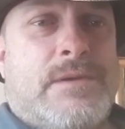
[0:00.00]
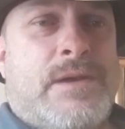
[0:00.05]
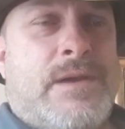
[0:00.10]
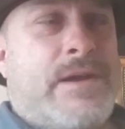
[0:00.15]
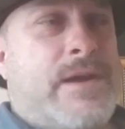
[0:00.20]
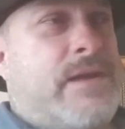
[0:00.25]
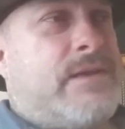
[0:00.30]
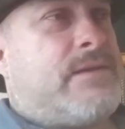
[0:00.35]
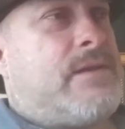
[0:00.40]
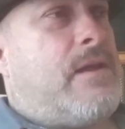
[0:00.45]

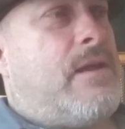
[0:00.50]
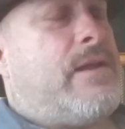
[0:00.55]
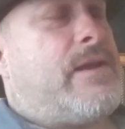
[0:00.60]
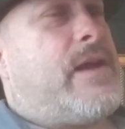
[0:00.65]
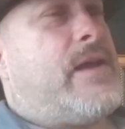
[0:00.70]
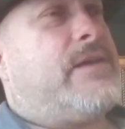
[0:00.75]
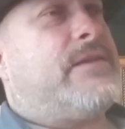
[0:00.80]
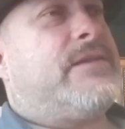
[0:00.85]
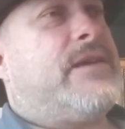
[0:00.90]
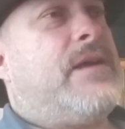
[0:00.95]
And that's all I
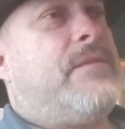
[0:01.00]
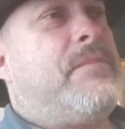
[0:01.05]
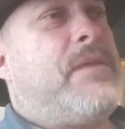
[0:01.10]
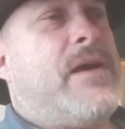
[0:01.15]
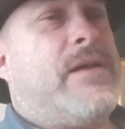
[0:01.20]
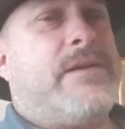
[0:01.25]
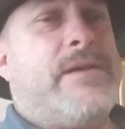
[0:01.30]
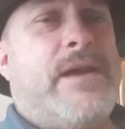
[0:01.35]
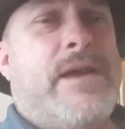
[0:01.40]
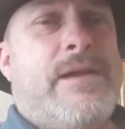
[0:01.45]
got to say
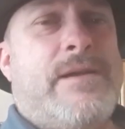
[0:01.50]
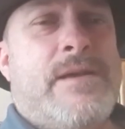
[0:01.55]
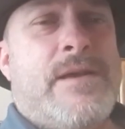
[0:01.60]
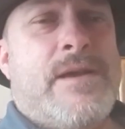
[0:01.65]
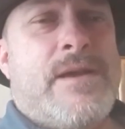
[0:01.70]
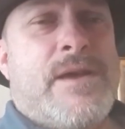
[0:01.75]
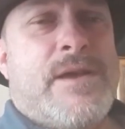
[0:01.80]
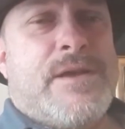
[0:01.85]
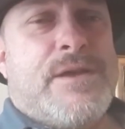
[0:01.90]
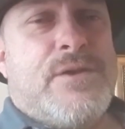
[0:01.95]
about that.
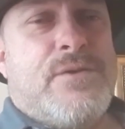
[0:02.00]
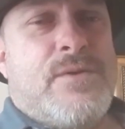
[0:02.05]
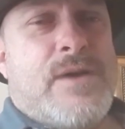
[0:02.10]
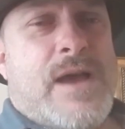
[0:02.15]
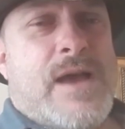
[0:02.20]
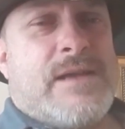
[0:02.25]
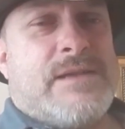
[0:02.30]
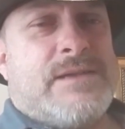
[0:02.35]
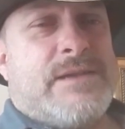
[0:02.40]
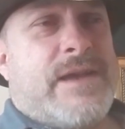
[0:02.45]
You
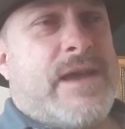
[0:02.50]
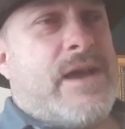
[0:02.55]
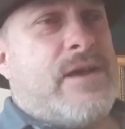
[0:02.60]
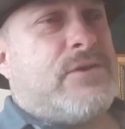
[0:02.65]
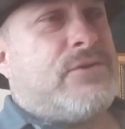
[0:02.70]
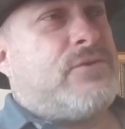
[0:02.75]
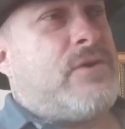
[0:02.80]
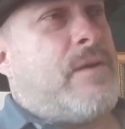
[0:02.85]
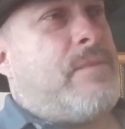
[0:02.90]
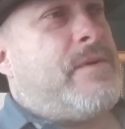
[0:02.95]
guys and
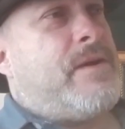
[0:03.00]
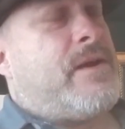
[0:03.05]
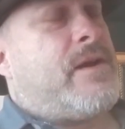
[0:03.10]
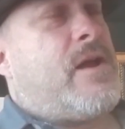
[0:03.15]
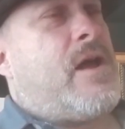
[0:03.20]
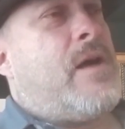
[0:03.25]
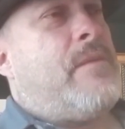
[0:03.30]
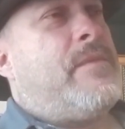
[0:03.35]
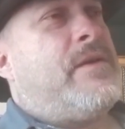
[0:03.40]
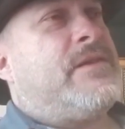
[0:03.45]
gals, drop it in the
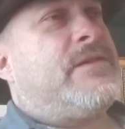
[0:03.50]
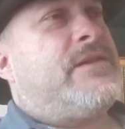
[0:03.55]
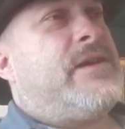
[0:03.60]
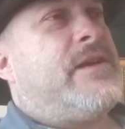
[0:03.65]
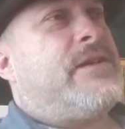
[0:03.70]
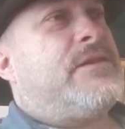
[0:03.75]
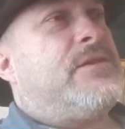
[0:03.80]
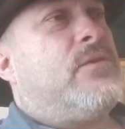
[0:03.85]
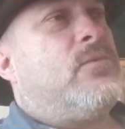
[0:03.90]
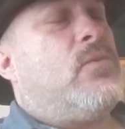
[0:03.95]
comment
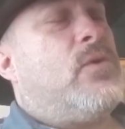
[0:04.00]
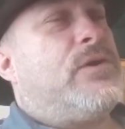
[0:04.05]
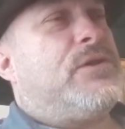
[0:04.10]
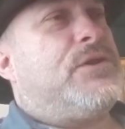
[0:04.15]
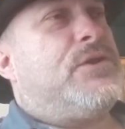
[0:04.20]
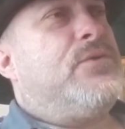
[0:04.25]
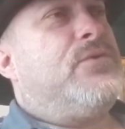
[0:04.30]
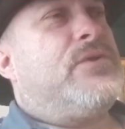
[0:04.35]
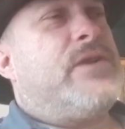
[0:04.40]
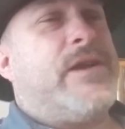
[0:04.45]
section on
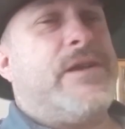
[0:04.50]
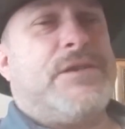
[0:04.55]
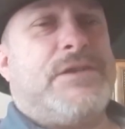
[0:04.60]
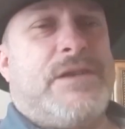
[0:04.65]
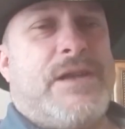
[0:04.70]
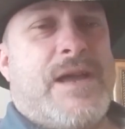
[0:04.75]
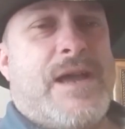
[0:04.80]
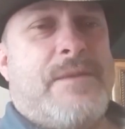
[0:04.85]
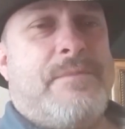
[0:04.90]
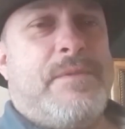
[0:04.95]
what you think
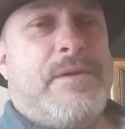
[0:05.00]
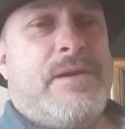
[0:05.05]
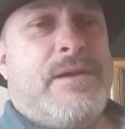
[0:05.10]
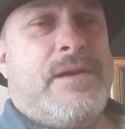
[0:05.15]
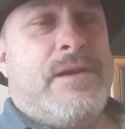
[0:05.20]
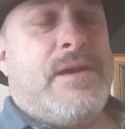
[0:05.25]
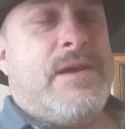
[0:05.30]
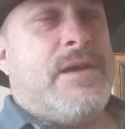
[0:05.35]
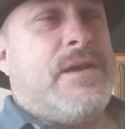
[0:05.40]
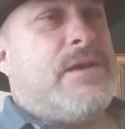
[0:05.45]
should happen.
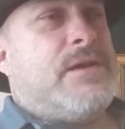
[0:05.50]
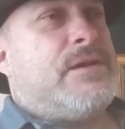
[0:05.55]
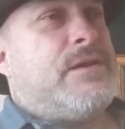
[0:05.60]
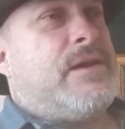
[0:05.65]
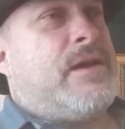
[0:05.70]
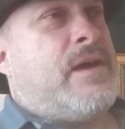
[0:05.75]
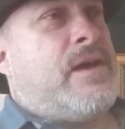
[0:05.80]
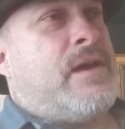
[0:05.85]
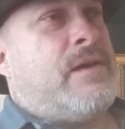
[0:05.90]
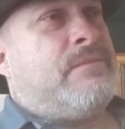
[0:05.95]

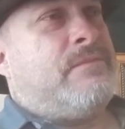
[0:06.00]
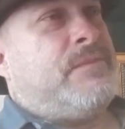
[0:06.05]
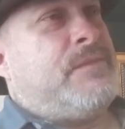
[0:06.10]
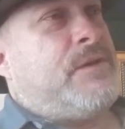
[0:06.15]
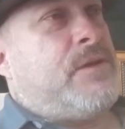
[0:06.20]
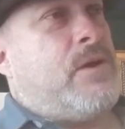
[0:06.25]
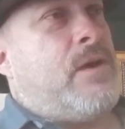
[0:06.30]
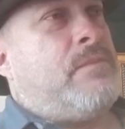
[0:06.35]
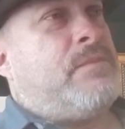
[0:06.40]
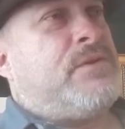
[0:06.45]

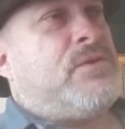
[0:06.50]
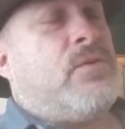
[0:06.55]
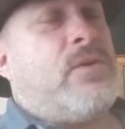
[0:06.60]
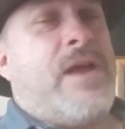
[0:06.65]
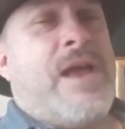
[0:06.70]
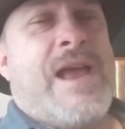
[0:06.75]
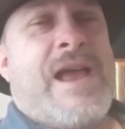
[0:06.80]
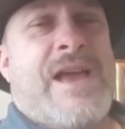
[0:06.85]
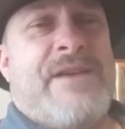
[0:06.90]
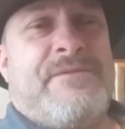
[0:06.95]
I'm sort
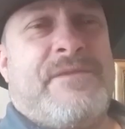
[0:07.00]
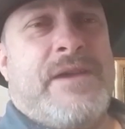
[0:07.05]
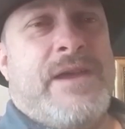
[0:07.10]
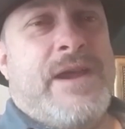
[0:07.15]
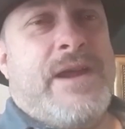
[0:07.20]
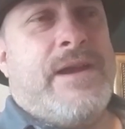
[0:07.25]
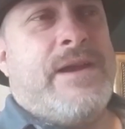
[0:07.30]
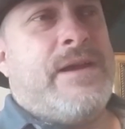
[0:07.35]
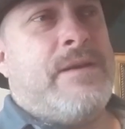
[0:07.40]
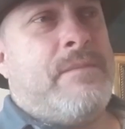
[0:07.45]
of half
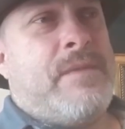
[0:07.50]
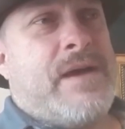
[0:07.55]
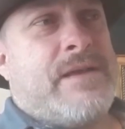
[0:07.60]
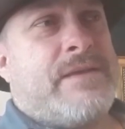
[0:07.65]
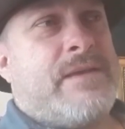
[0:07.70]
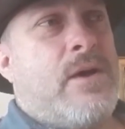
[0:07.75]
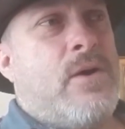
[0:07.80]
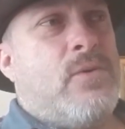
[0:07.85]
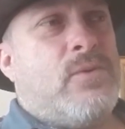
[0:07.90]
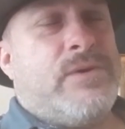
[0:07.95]
kidding
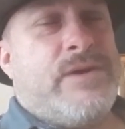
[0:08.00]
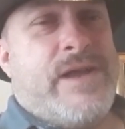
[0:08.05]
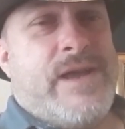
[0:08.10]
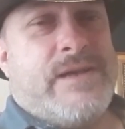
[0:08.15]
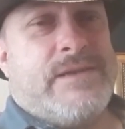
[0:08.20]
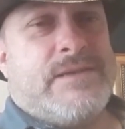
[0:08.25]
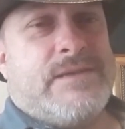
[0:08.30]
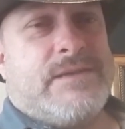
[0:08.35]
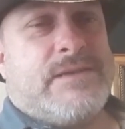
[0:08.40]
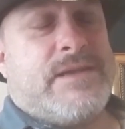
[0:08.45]
about the whole
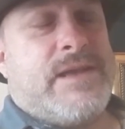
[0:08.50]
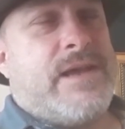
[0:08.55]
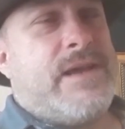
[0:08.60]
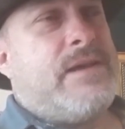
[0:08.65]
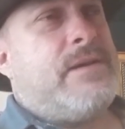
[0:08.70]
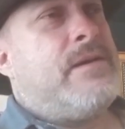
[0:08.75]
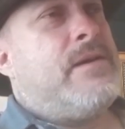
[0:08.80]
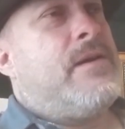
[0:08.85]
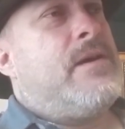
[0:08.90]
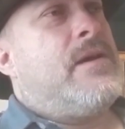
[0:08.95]
Texas
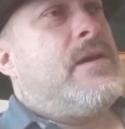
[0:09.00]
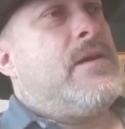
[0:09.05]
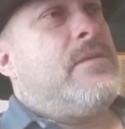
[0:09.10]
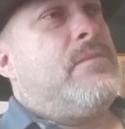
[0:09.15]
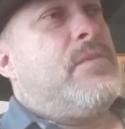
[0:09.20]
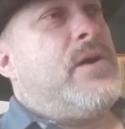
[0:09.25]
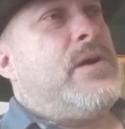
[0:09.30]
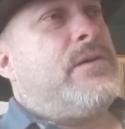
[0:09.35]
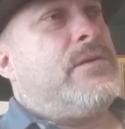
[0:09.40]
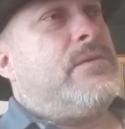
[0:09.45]
thing,
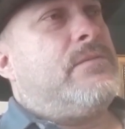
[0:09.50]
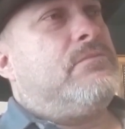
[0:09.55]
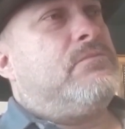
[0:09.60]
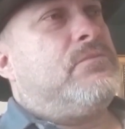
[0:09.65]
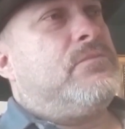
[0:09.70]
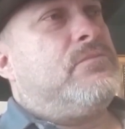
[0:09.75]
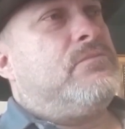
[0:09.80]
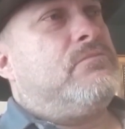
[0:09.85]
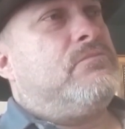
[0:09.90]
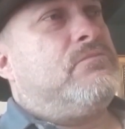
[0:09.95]
but
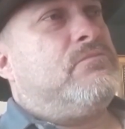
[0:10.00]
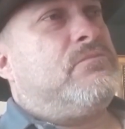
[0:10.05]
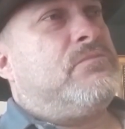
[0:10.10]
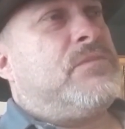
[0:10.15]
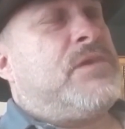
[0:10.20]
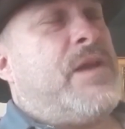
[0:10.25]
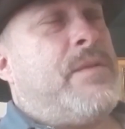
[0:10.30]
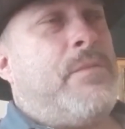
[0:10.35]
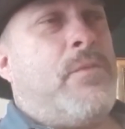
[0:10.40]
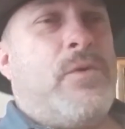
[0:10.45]

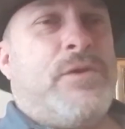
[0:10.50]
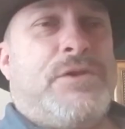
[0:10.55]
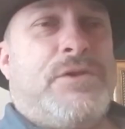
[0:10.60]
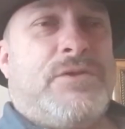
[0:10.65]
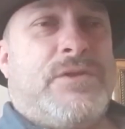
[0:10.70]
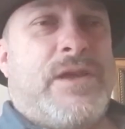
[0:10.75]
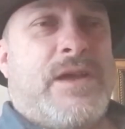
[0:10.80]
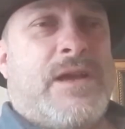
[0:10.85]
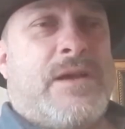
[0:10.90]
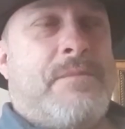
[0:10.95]
tell me what
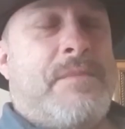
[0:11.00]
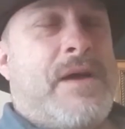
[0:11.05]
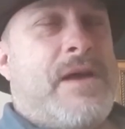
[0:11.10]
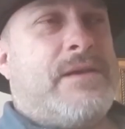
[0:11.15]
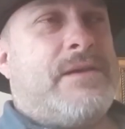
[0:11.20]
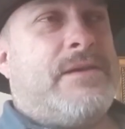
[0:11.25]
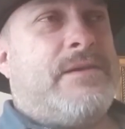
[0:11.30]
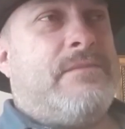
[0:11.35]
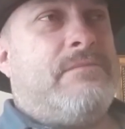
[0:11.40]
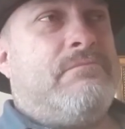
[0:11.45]
you think
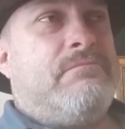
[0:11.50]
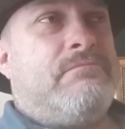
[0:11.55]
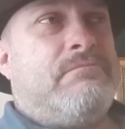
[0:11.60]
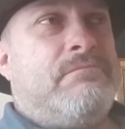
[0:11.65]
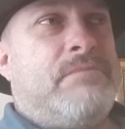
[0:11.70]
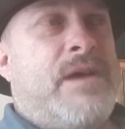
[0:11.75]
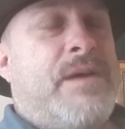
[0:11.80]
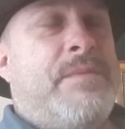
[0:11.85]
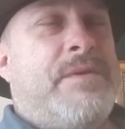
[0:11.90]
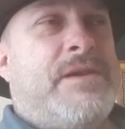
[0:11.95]
about
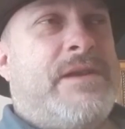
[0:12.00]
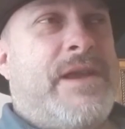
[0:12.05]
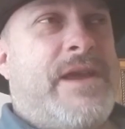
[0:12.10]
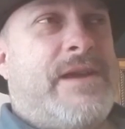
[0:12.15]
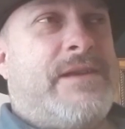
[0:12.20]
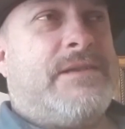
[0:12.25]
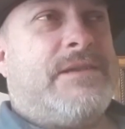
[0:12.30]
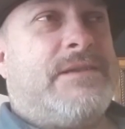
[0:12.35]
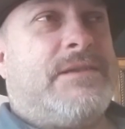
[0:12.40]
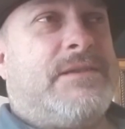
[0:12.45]
maybe
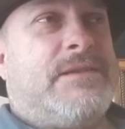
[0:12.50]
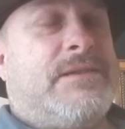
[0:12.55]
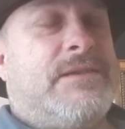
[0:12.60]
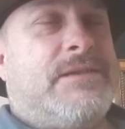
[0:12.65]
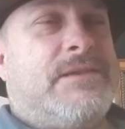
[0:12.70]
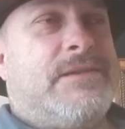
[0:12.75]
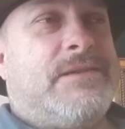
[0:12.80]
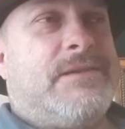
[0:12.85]
Texas